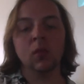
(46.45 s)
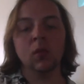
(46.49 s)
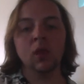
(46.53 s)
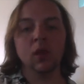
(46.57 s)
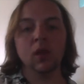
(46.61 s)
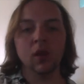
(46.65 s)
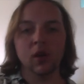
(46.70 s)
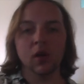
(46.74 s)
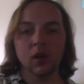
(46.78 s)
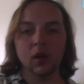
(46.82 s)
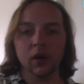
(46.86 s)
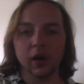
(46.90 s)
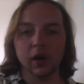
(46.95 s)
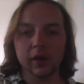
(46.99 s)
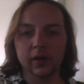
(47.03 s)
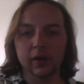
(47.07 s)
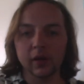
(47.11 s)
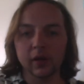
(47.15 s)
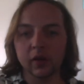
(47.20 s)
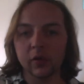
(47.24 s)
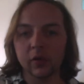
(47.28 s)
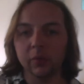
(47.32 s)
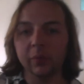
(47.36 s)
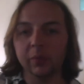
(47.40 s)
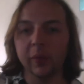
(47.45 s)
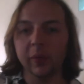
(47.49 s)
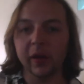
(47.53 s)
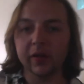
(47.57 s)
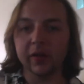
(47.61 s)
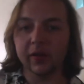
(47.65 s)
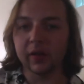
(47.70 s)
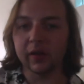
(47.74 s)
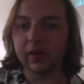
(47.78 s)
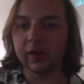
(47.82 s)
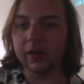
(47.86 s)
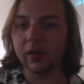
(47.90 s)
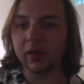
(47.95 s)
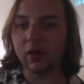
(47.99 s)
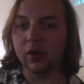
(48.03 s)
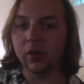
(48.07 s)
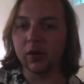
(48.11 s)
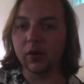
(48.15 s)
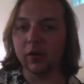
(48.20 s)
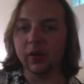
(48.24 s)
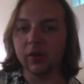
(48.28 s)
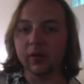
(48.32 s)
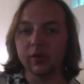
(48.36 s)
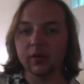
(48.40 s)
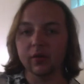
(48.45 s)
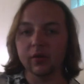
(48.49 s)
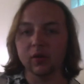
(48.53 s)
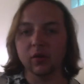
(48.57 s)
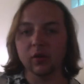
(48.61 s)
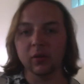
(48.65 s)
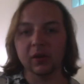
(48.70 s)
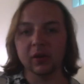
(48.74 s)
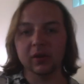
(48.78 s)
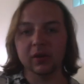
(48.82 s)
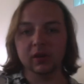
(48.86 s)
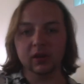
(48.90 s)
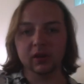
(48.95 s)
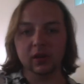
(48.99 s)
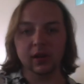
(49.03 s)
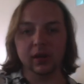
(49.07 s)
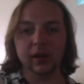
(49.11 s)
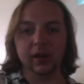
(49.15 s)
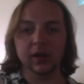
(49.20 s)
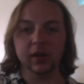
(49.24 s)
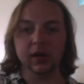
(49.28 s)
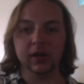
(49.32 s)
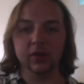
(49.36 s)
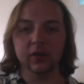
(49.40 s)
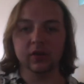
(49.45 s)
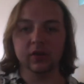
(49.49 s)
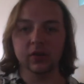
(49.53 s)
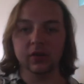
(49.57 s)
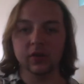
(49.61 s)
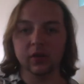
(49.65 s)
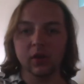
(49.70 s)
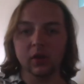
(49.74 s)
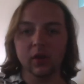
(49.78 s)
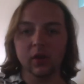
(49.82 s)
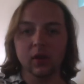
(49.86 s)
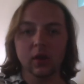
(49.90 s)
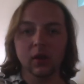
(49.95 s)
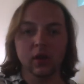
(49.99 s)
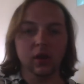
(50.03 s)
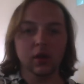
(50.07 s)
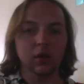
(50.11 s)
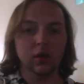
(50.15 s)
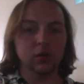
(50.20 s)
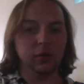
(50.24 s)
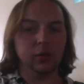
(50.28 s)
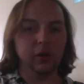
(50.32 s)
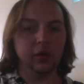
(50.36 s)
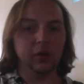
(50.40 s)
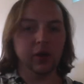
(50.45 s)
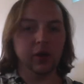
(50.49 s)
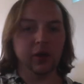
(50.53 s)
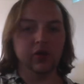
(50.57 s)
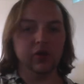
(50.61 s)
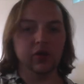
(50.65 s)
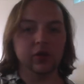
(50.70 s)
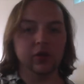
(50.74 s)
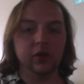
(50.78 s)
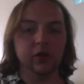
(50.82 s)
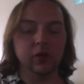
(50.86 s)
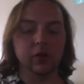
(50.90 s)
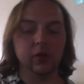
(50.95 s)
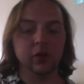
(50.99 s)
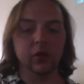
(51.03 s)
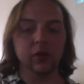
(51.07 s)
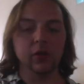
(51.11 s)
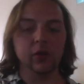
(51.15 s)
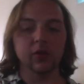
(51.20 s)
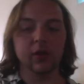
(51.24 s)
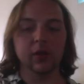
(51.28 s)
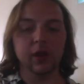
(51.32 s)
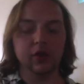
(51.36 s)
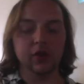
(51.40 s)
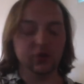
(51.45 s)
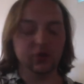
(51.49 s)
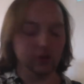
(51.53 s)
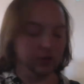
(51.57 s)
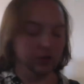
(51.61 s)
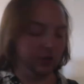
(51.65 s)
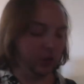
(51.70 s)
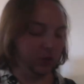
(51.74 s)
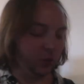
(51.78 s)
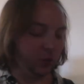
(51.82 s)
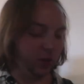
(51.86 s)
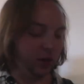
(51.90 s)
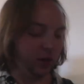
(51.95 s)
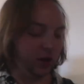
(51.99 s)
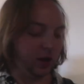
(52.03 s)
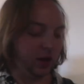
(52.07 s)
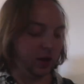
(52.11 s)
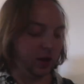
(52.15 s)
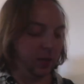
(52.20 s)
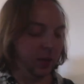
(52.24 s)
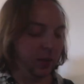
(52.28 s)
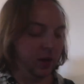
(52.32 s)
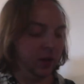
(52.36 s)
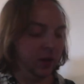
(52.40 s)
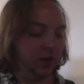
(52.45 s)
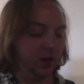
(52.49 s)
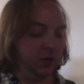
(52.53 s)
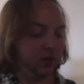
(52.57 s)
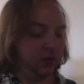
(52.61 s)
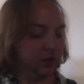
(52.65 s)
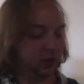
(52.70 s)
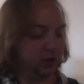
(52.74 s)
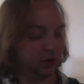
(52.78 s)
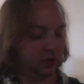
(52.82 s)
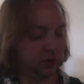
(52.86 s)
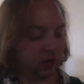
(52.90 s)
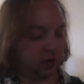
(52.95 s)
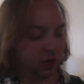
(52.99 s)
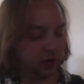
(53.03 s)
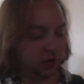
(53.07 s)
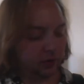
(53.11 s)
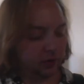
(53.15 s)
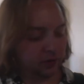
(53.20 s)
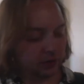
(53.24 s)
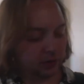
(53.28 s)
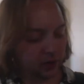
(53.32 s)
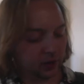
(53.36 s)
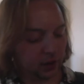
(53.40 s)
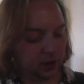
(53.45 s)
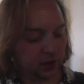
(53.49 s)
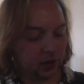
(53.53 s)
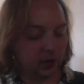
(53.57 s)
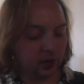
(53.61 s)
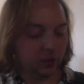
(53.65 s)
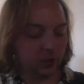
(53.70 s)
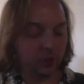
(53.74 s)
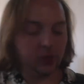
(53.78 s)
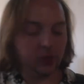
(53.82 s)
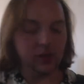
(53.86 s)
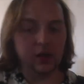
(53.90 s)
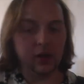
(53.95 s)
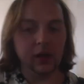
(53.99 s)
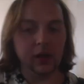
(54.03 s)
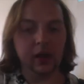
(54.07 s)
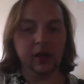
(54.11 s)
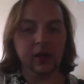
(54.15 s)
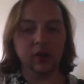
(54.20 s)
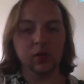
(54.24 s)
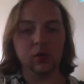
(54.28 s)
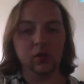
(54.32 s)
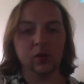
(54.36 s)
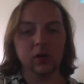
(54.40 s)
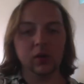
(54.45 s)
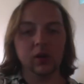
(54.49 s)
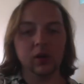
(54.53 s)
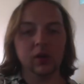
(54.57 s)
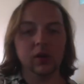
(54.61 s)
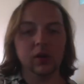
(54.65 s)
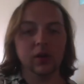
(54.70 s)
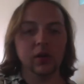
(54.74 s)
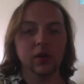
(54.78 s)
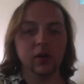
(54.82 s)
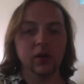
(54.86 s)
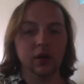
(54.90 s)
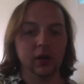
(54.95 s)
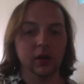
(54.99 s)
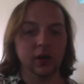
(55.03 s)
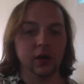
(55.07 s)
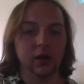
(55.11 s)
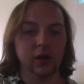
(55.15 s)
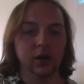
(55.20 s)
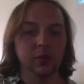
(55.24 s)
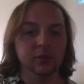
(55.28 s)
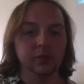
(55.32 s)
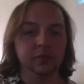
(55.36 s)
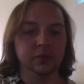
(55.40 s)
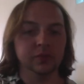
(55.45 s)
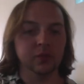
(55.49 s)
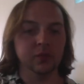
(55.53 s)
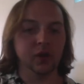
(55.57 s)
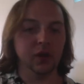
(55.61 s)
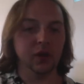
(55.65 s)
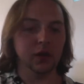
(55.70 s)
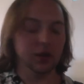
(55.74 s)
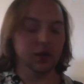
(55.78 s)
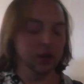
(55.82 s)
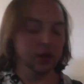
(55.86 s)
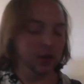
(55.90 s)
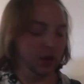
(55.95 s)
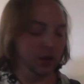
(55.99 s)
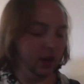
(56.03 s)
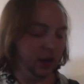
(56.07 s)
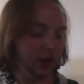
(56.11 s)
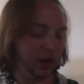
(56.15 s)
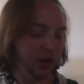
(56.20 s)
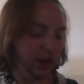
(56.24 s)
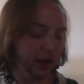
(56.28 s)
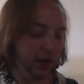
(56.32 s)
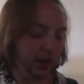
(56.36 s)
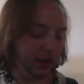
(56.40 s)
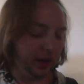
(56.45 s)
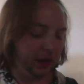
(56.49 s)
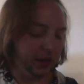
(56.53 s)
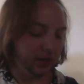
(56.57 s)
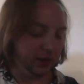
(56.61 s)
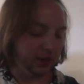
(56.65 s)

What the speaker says: Alright, that's basically all there is to it, just rearranging those different sections and whatnot. Starts off with an A chord here, and